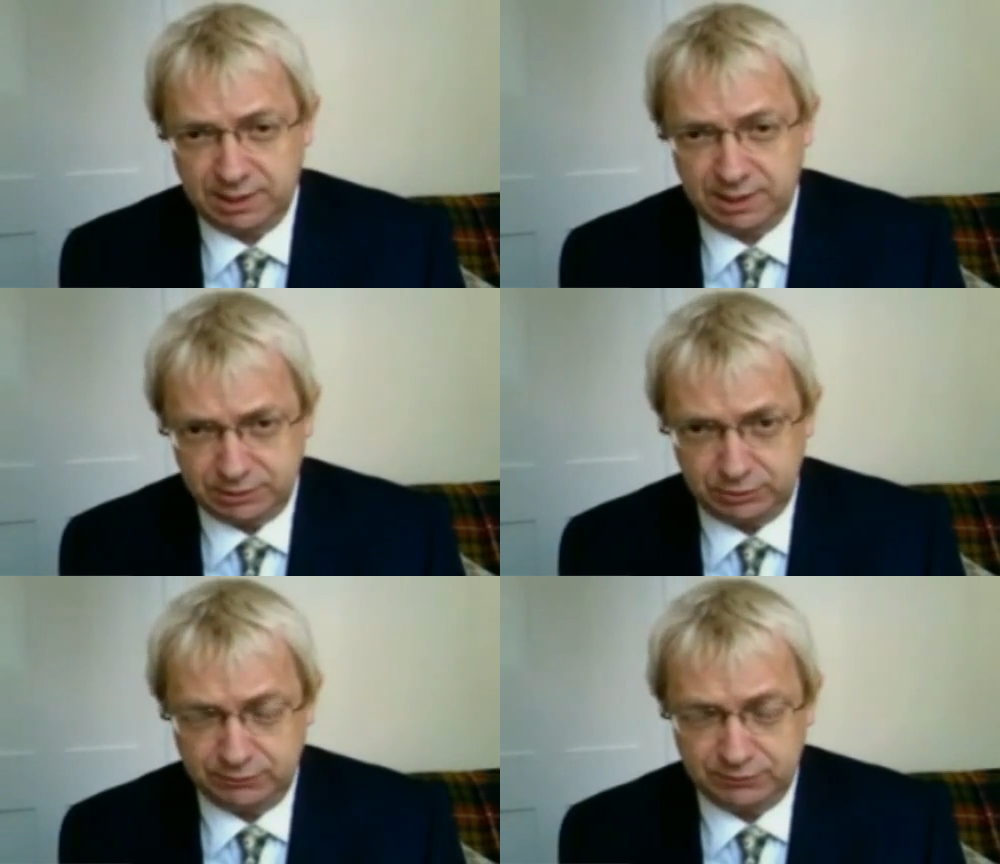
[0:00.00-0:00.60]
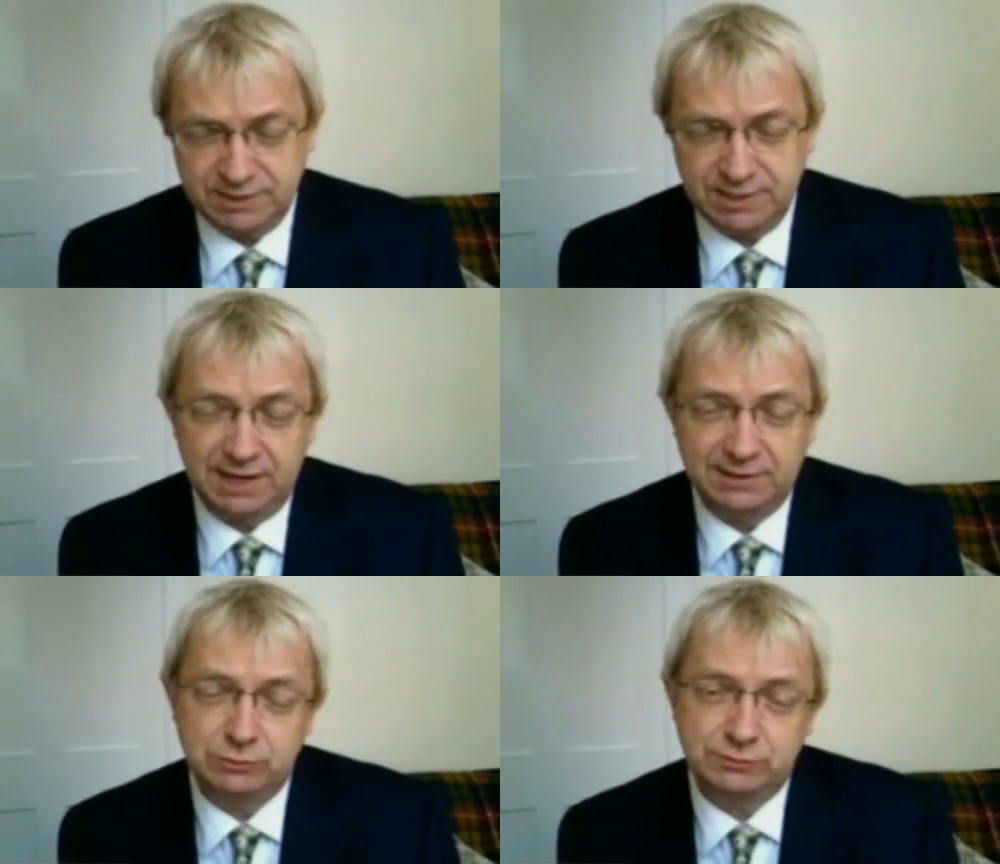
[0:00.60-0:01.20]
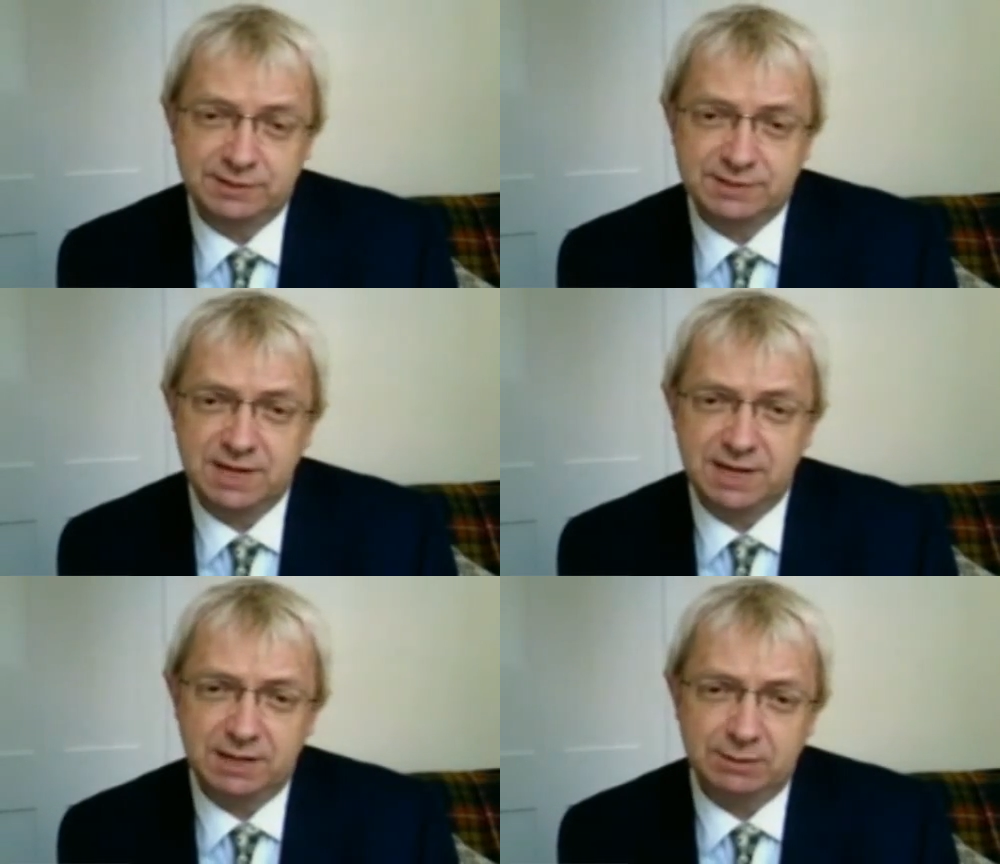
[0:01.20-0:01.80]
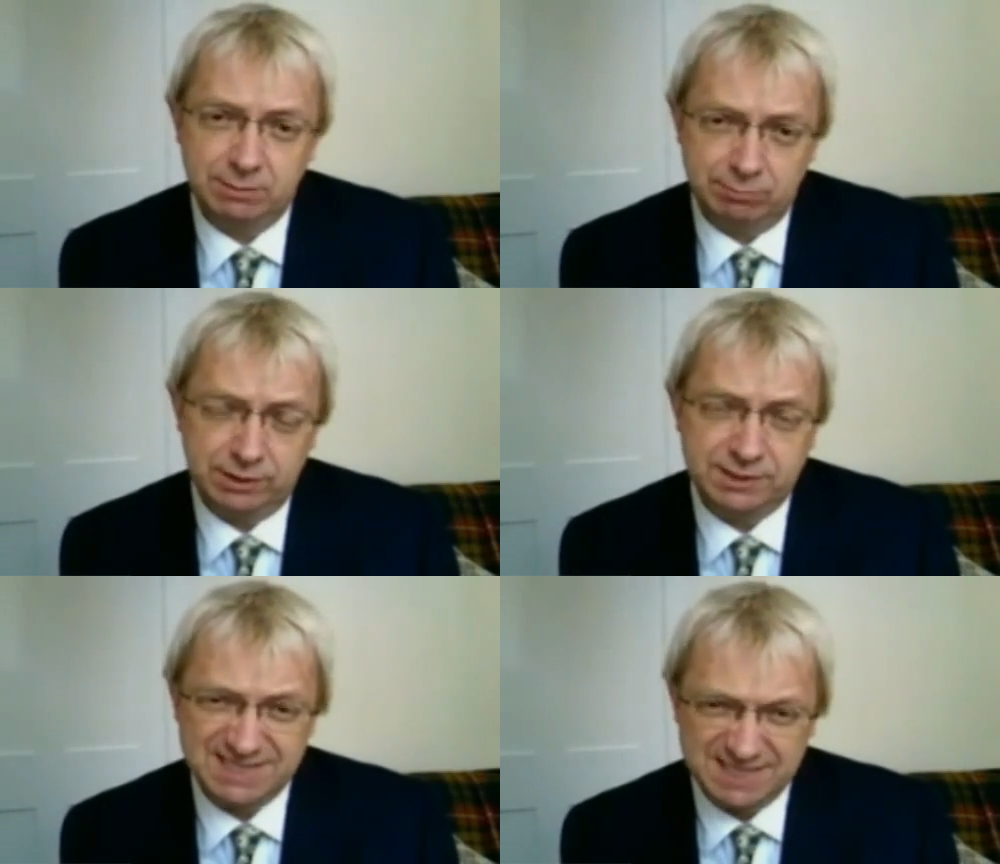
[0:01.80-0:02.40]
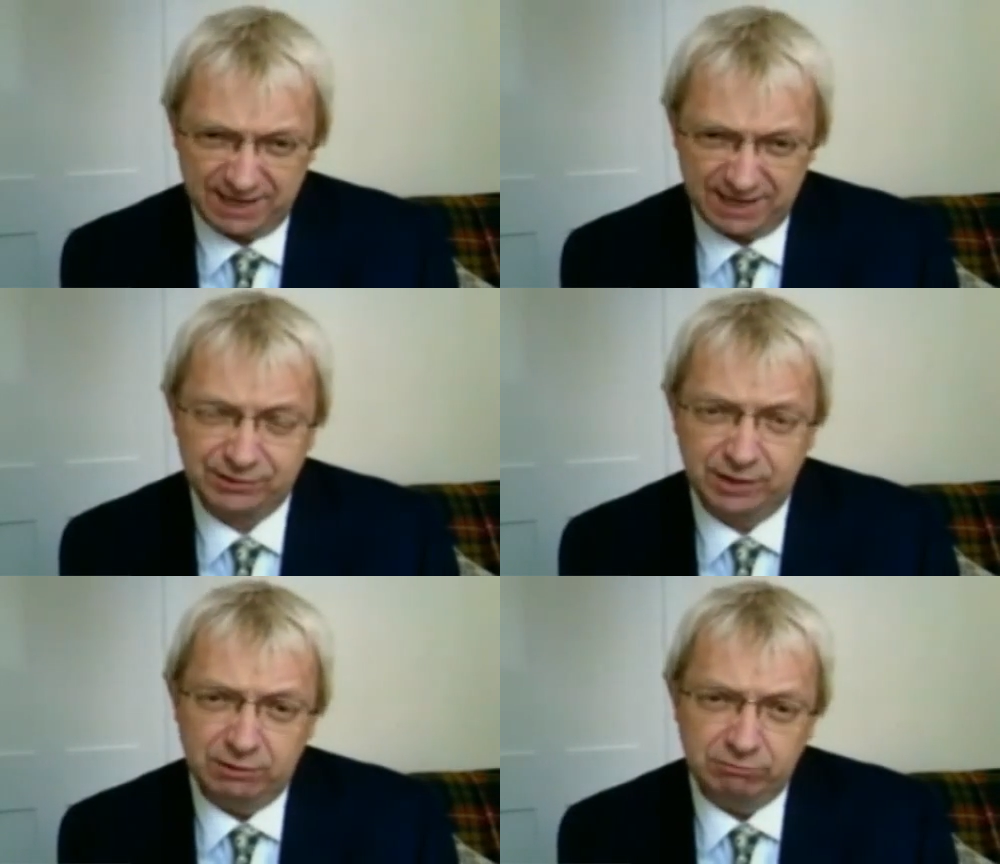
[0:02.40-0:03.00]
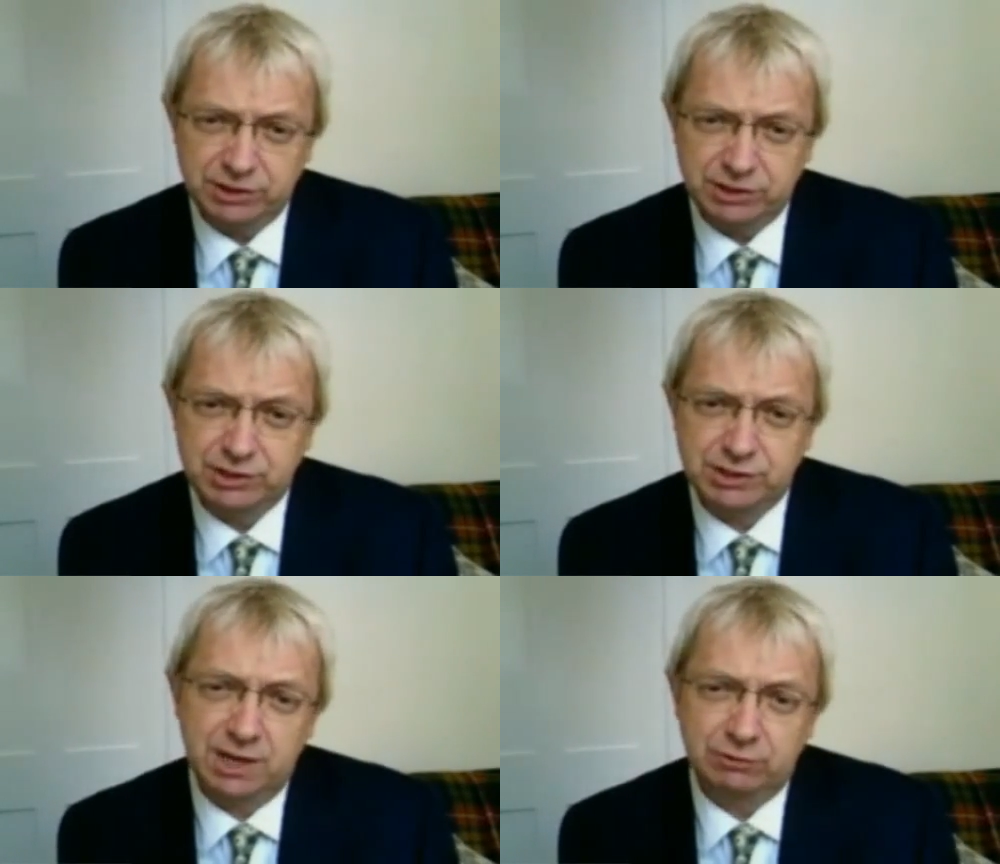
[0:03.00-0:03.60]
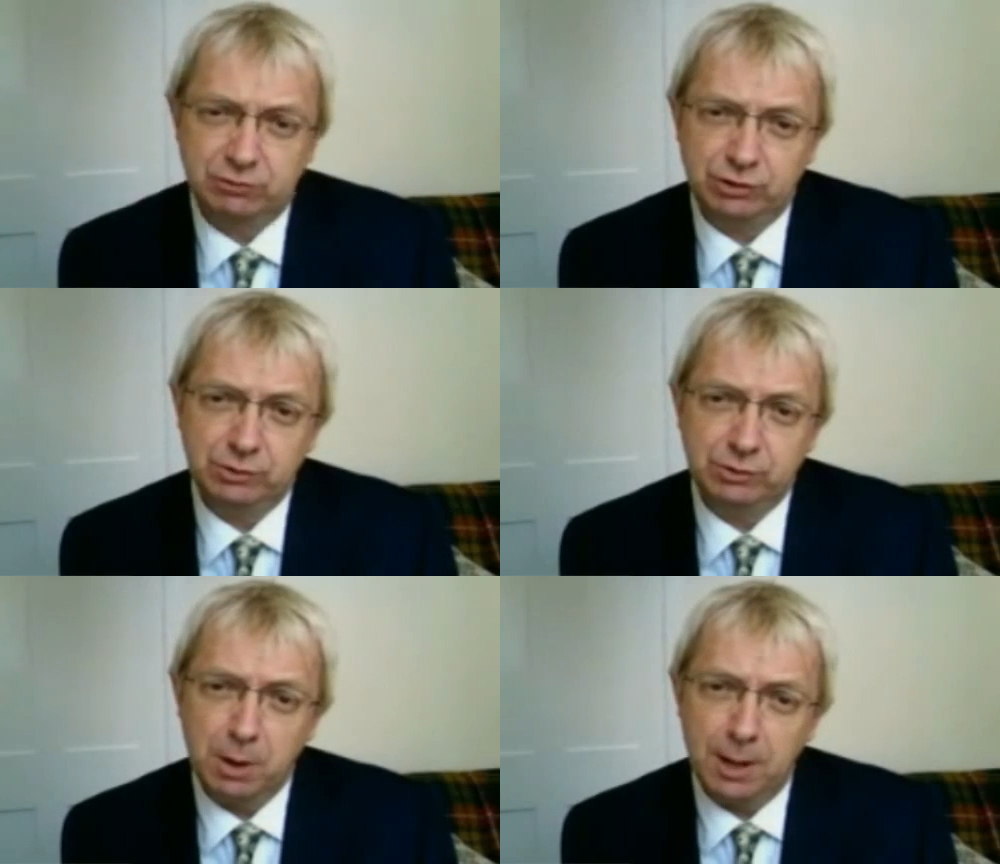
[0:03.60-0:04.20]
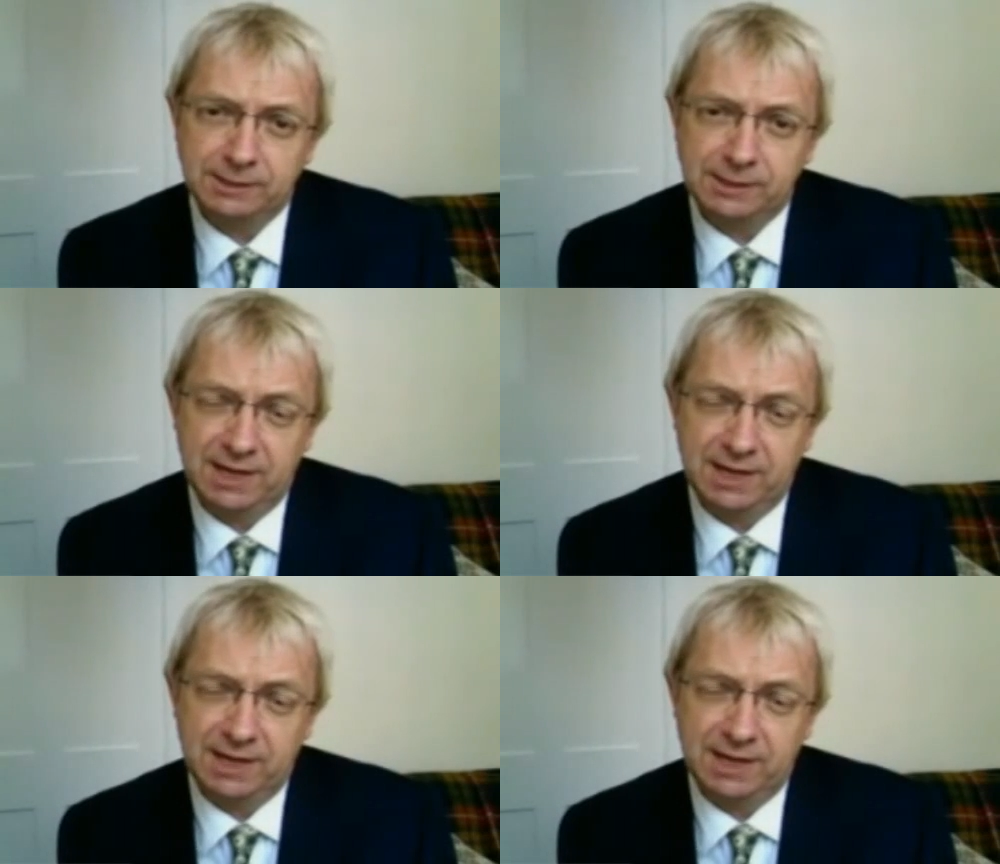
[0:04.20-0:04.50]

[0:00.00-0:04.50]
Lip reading: as you just said, I mean, Britain is the sixth richest country in the world.